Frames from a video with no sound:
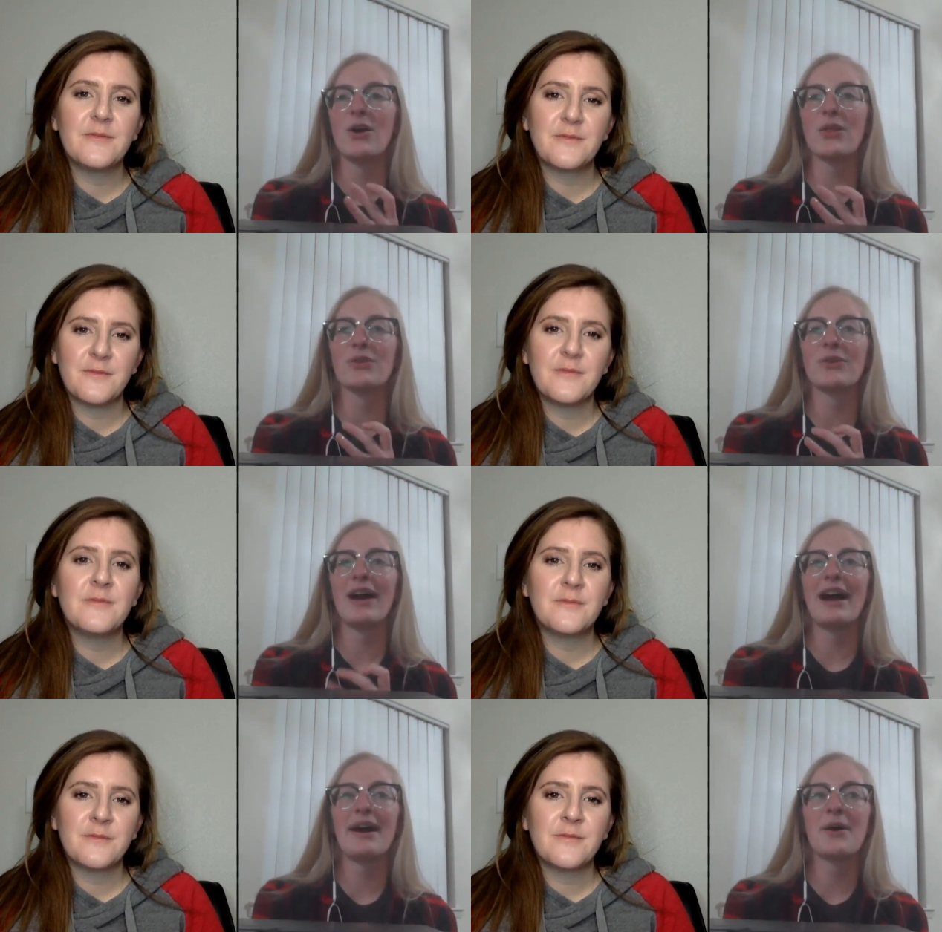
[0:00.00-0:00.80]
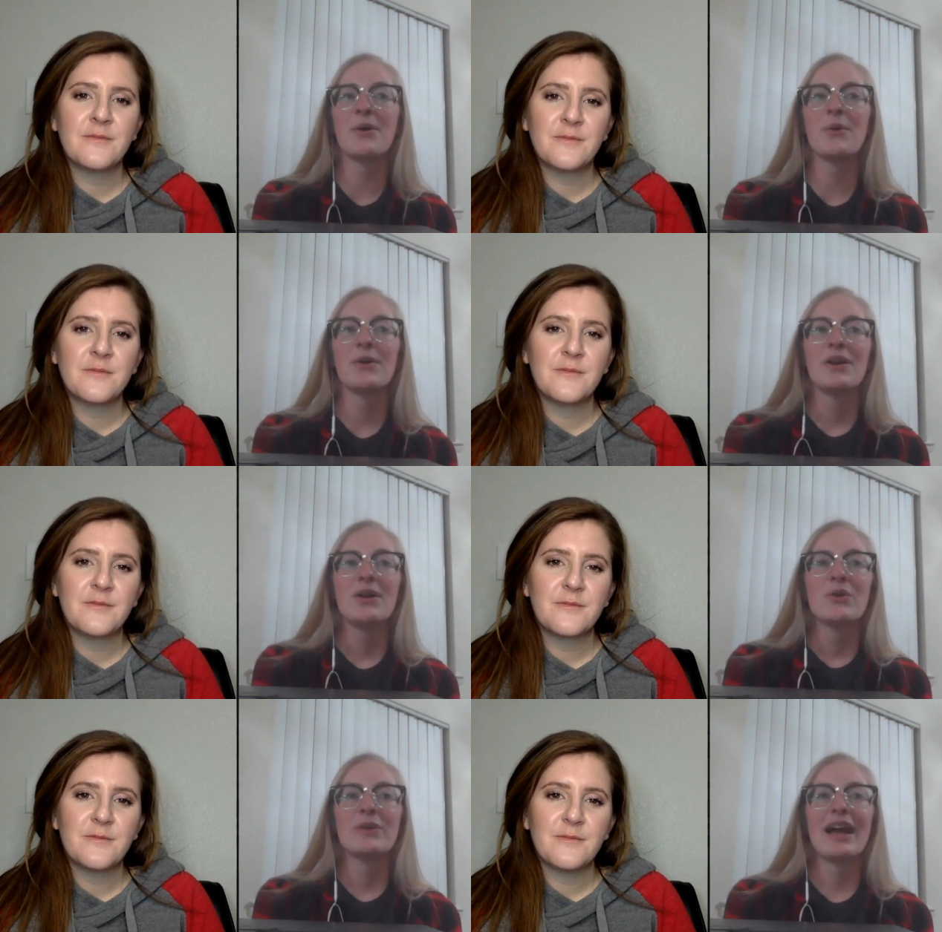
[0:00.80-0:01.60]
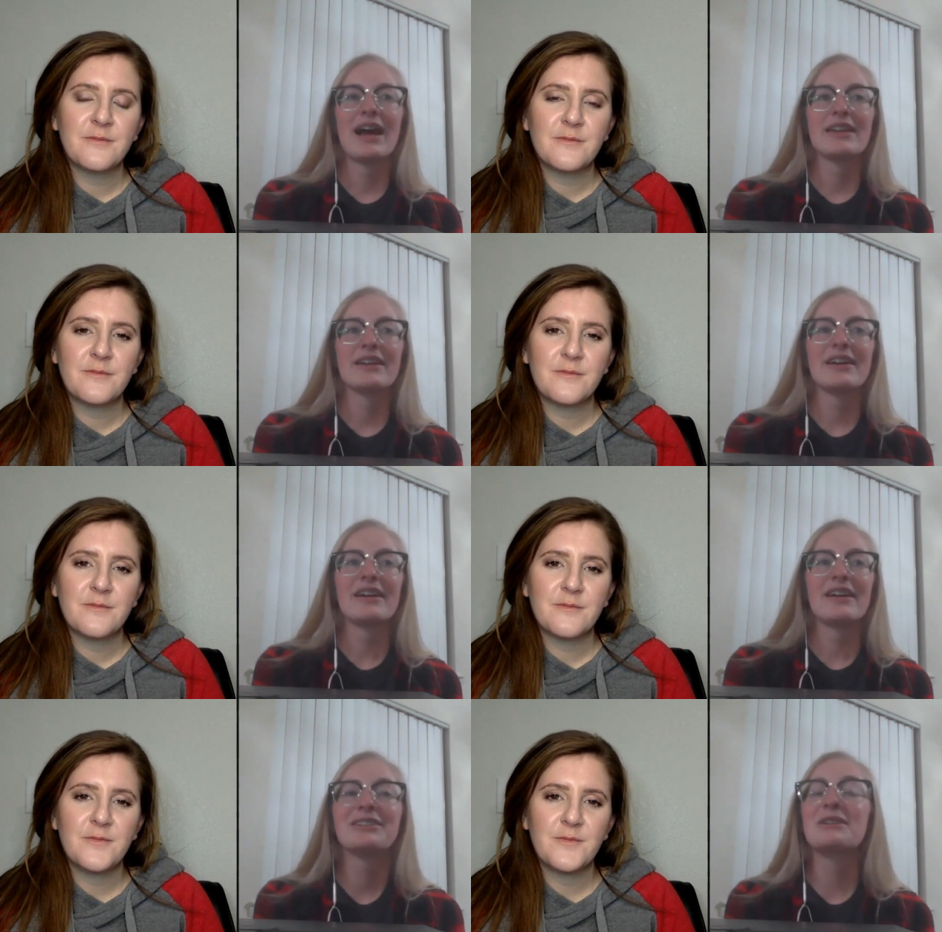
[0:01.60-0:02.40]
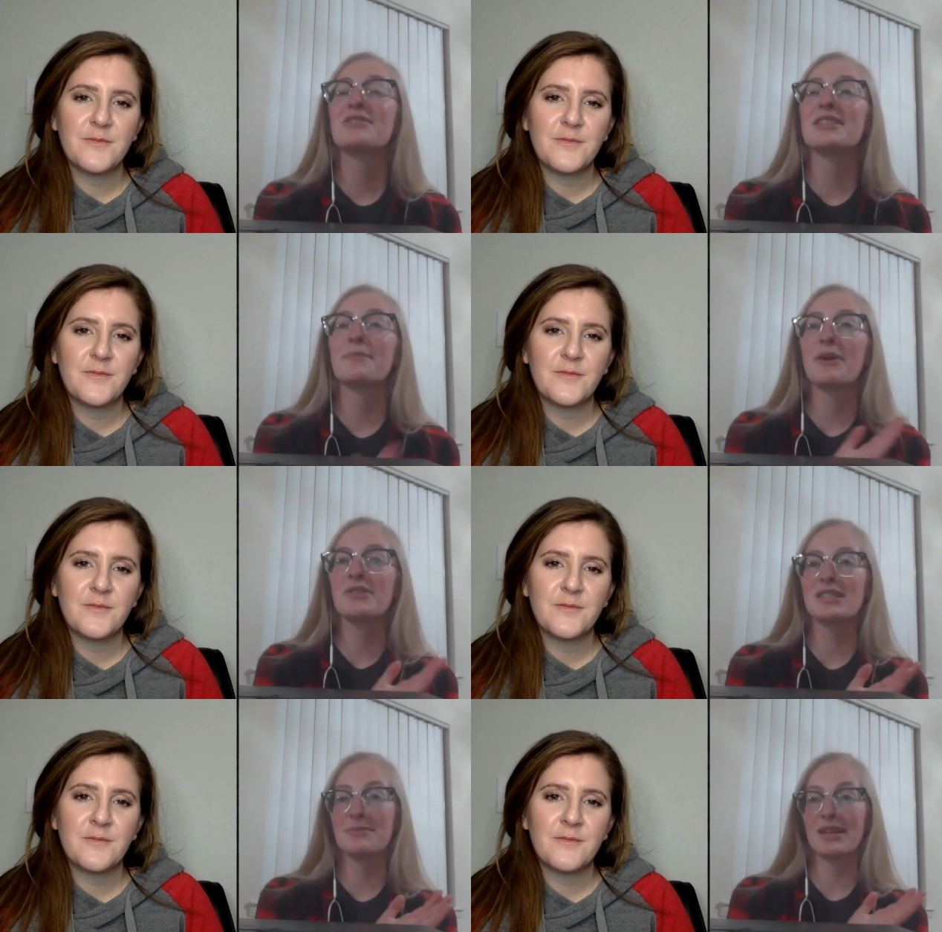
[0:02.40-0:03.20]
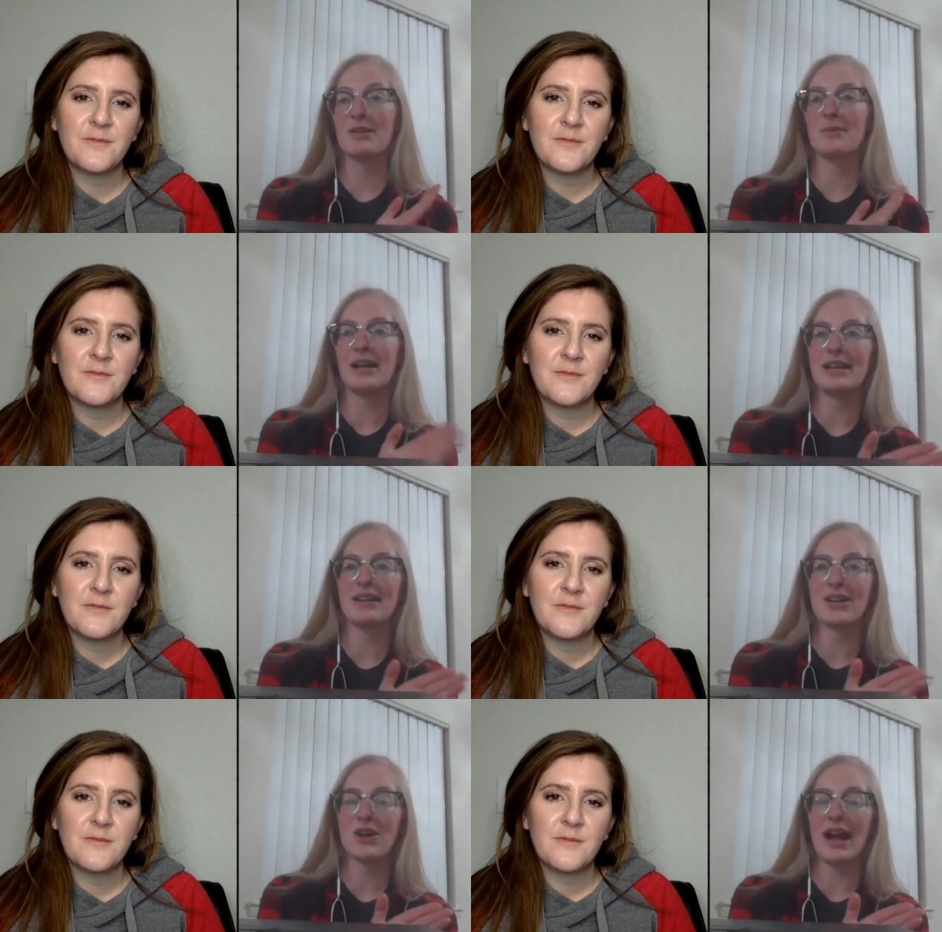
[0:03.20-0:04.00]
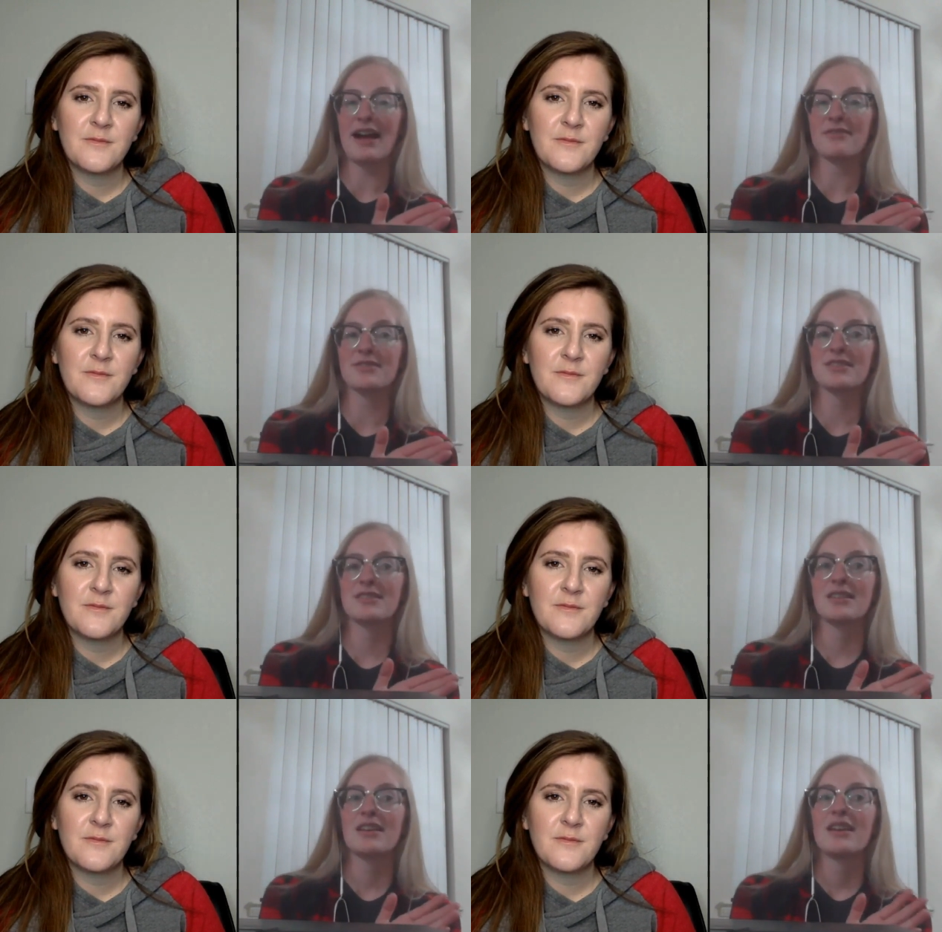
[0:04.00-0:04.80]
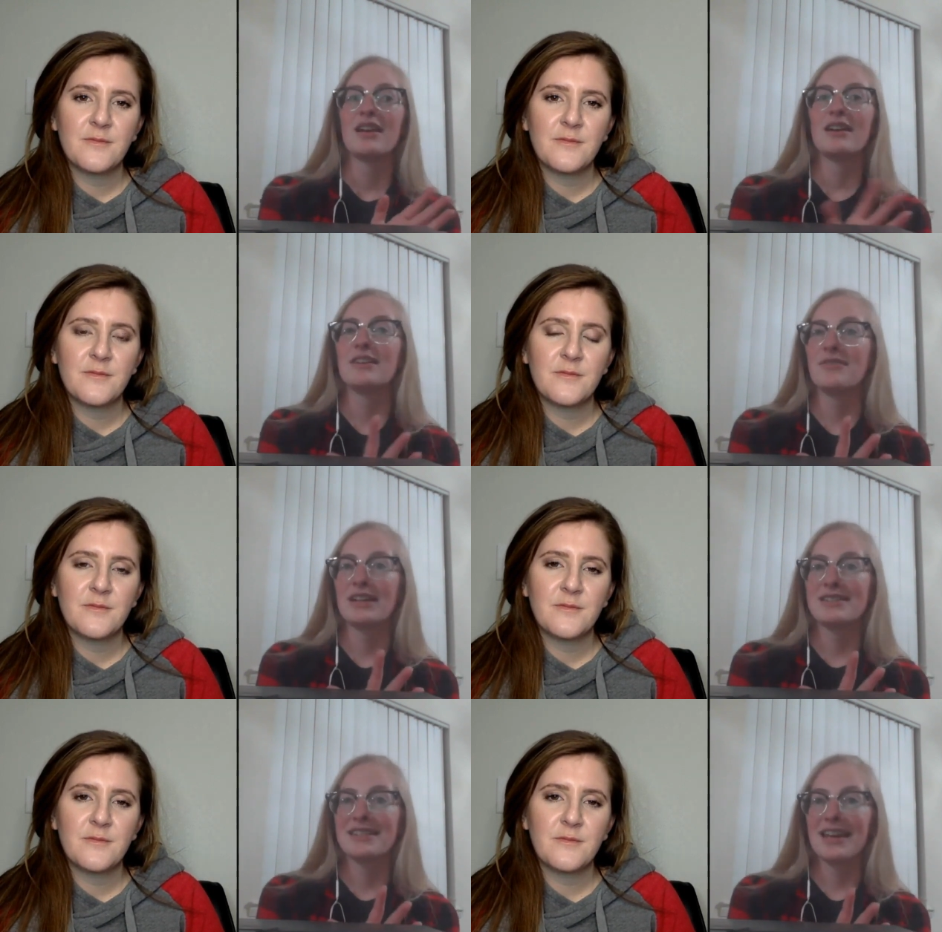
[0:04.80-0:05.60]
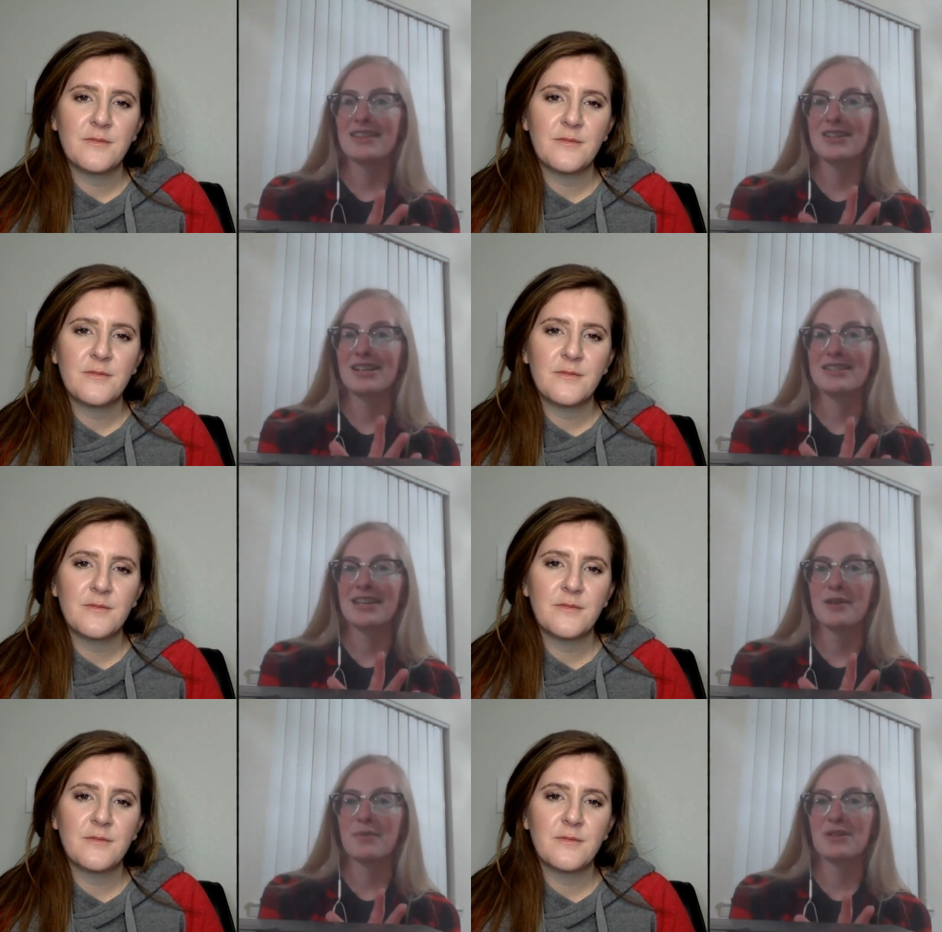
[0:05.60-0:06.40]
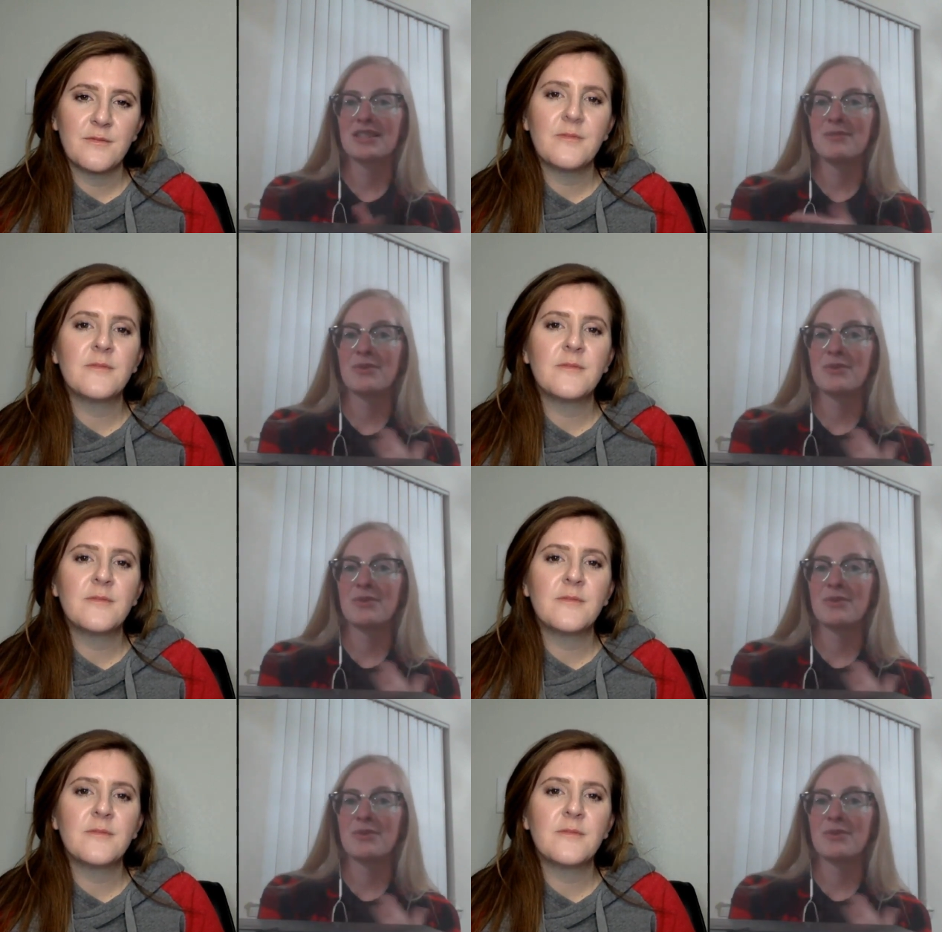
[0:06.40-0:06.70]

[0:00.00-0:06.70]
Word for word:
Speaker 1: all throughout. We had a, it was supposed to be a wine and crafts event together as a kickball team.